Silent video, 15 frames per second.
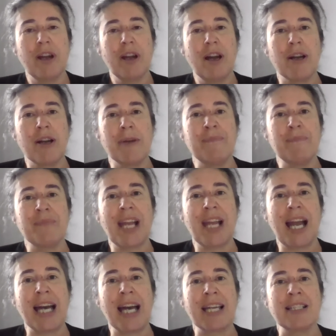Um,
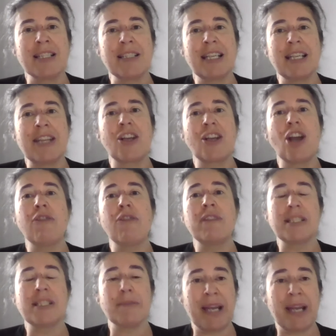and in the
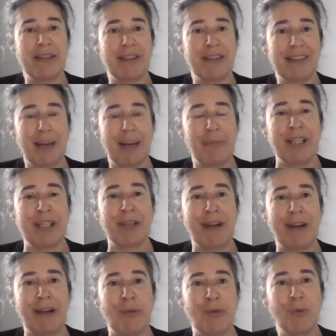current debate that's happening
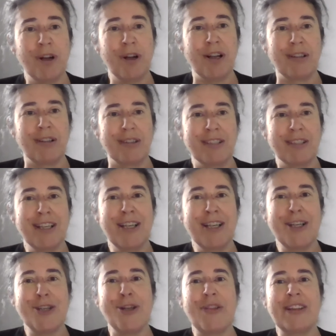around the world,
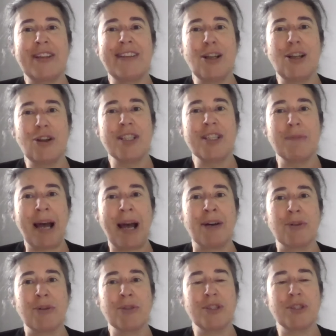you know, there's a lot
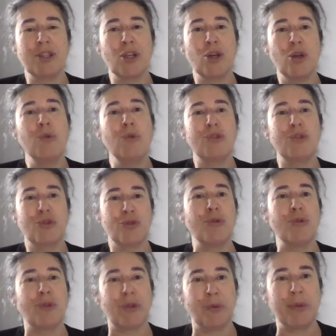about whose
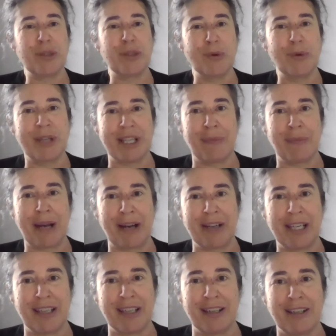truth are we talking about
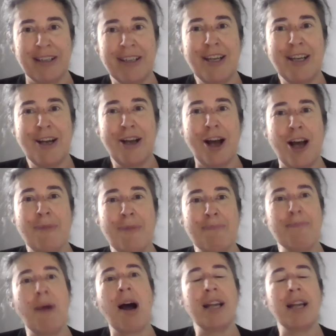here? Um,
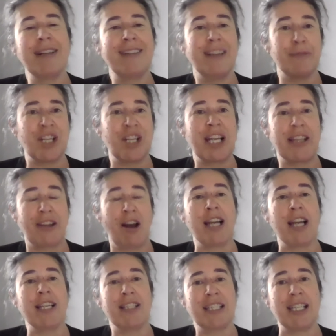my subject that
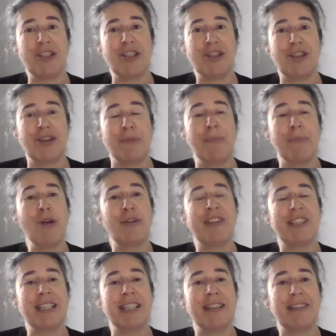I teach the most
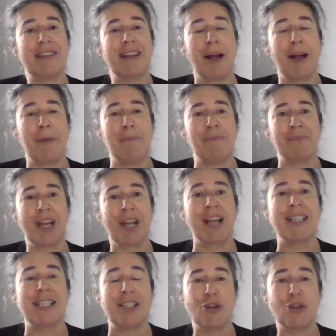is um, I
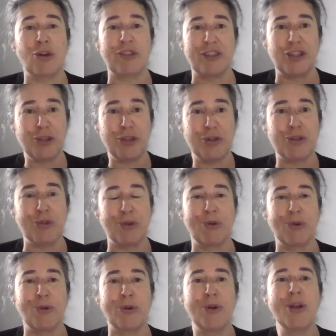teach constitutional
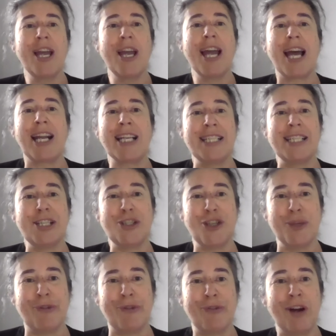law and I teach
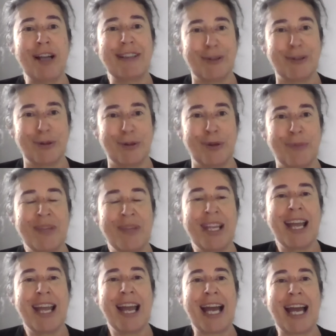human rights law.
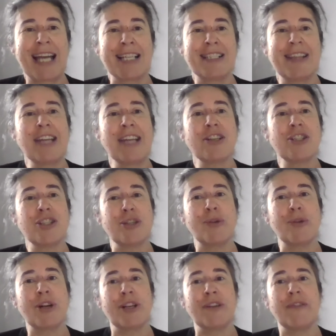And they are two
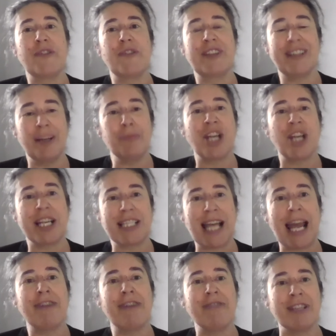kind of subject
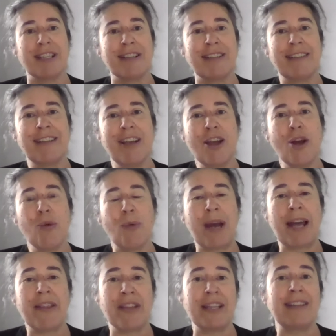areas
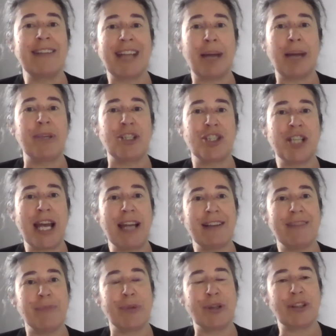where the established
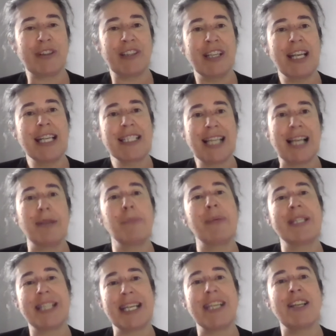textbooks tell a
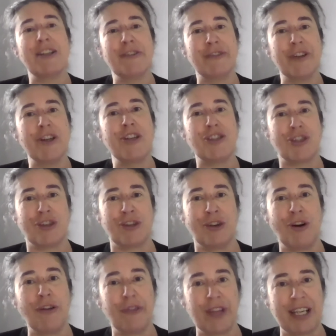particular version
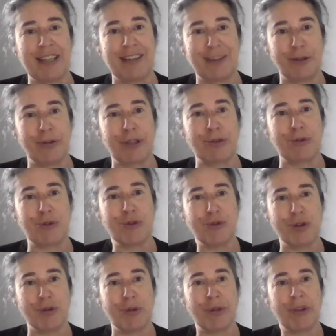of the historical
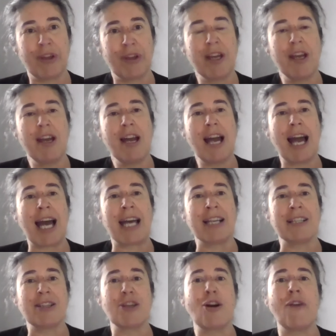truth. And
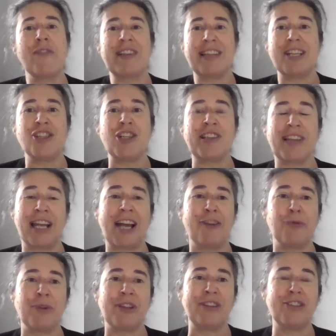the conversations I have
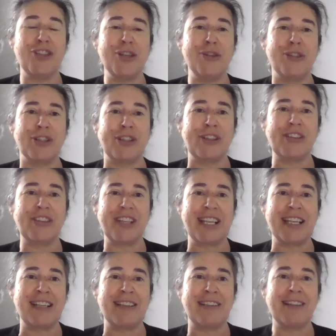with the students
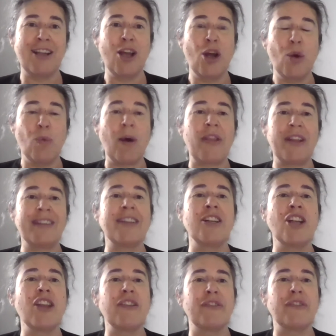is, well, there's
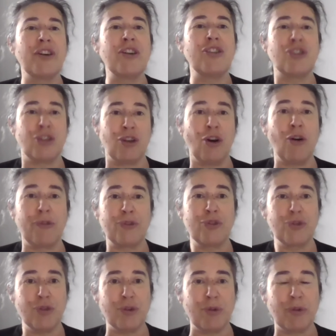another version of
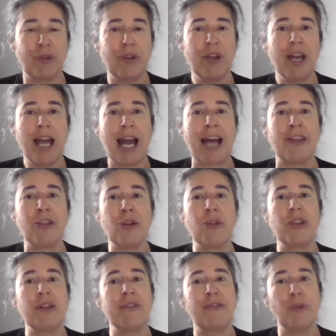truth. And the,
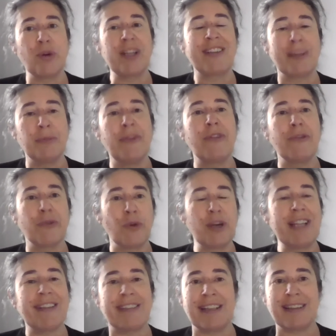the, some of the
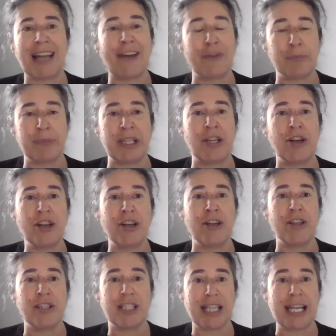voices haven't been
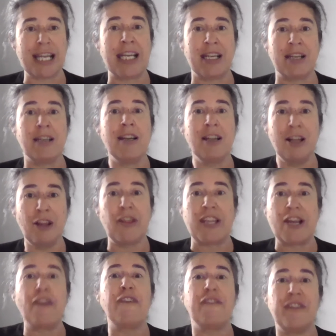heard in the
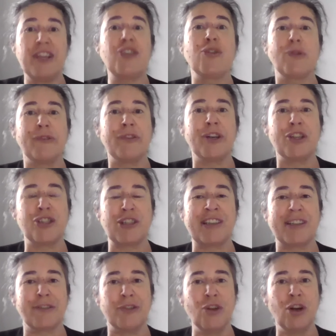official versions
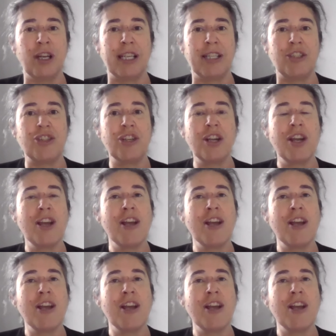of knowledge.